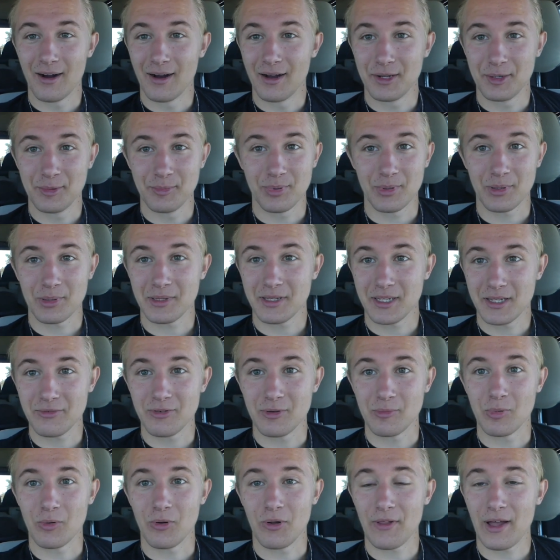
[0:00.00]

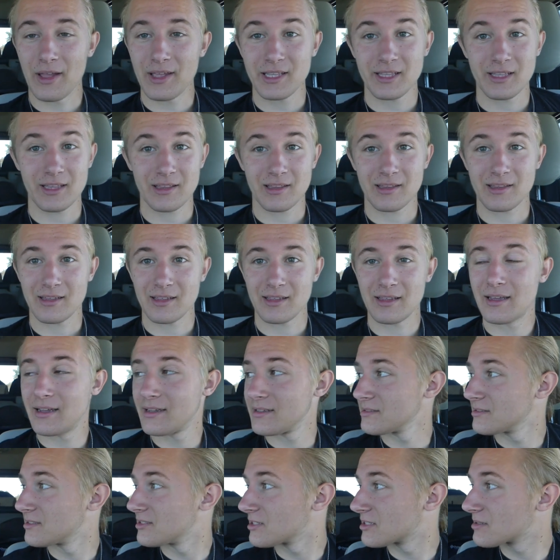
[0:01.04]
Unbelievable. I think,
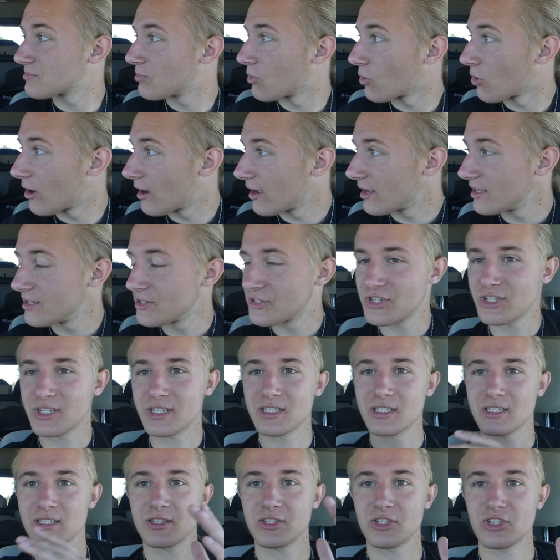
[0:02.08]
just boy, it's
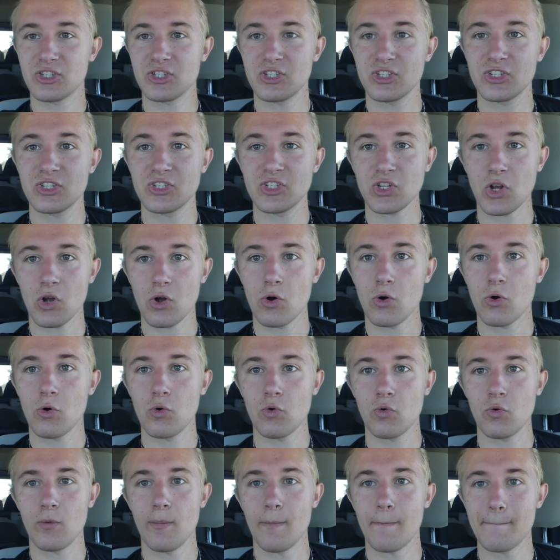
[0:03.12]
just
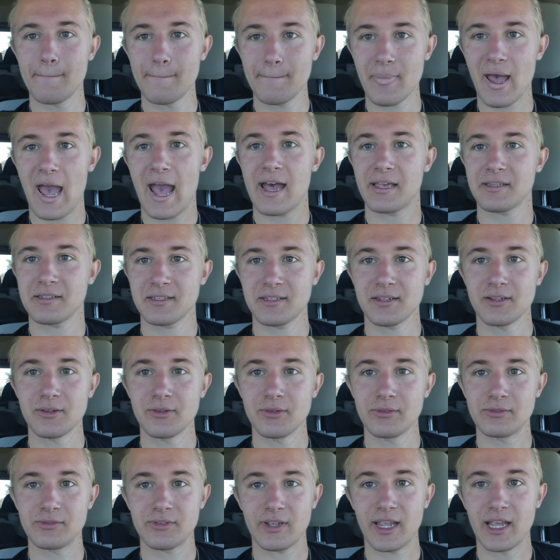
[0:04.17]
so
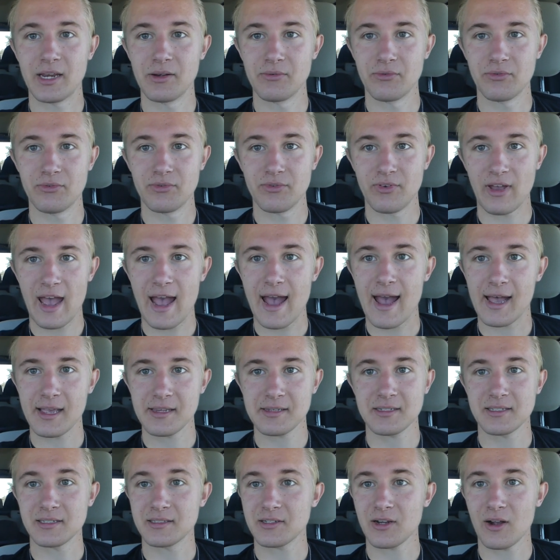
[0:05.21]
massive and
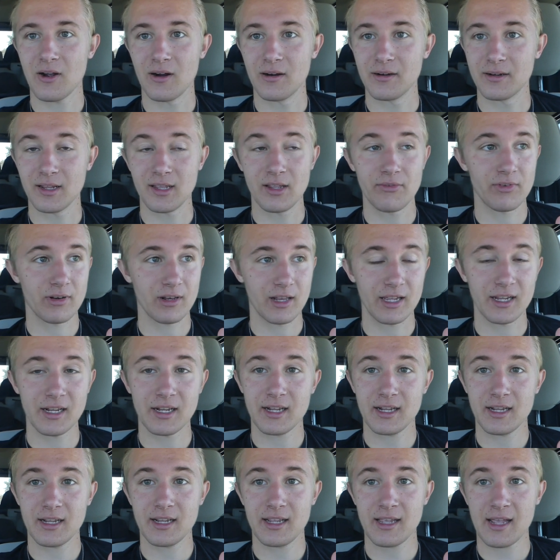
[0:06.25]
vast. It's hard to even like
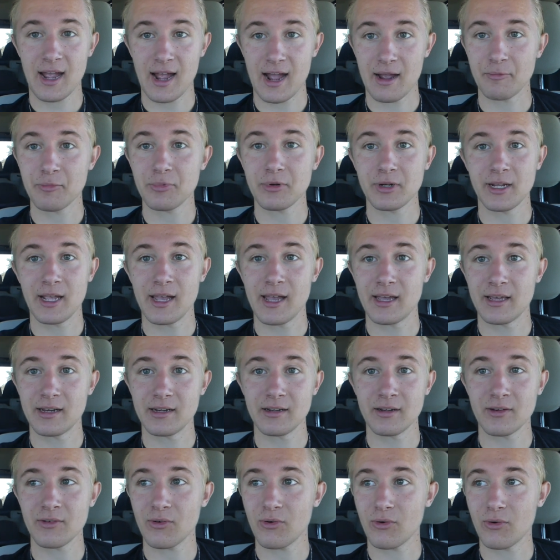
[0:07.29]

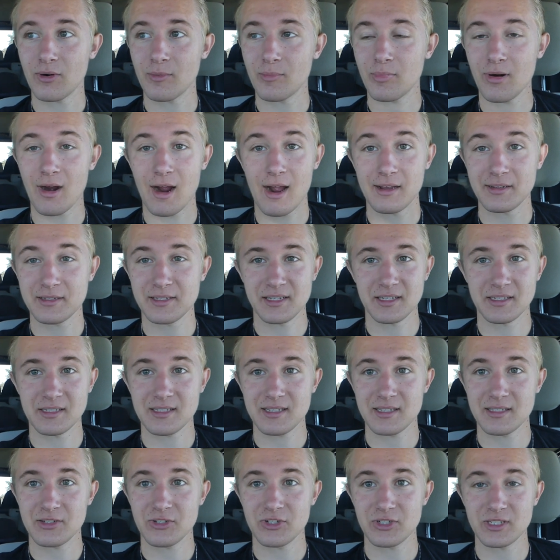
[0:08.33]
comprehend or process.
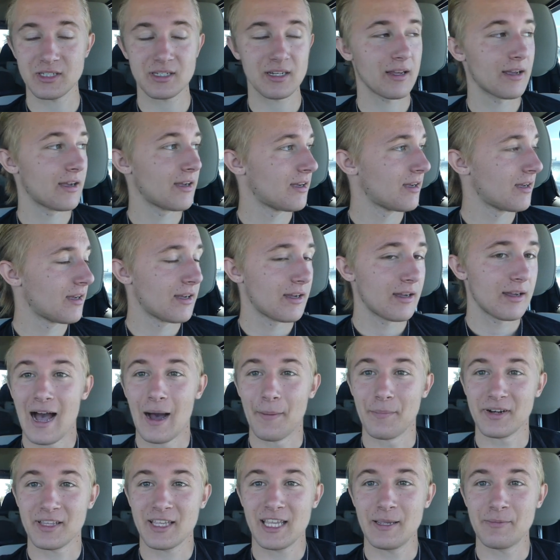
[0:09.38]
It's just,
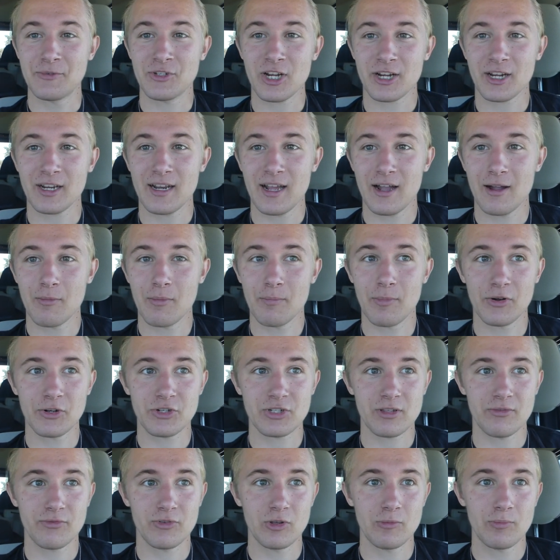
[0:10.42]
I'm gonna keep checking out a
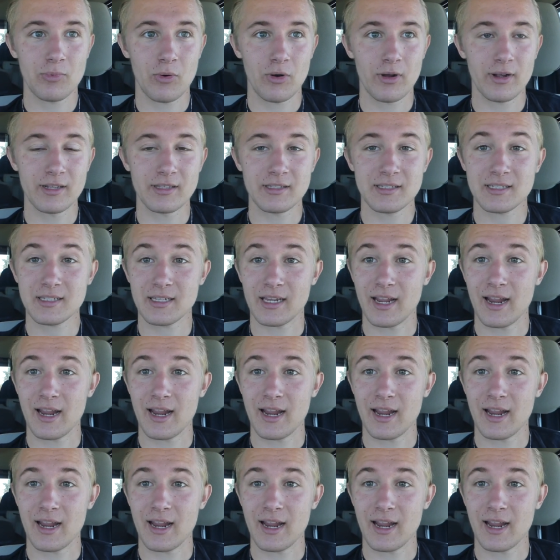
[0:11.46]
bunch of the viewpoints,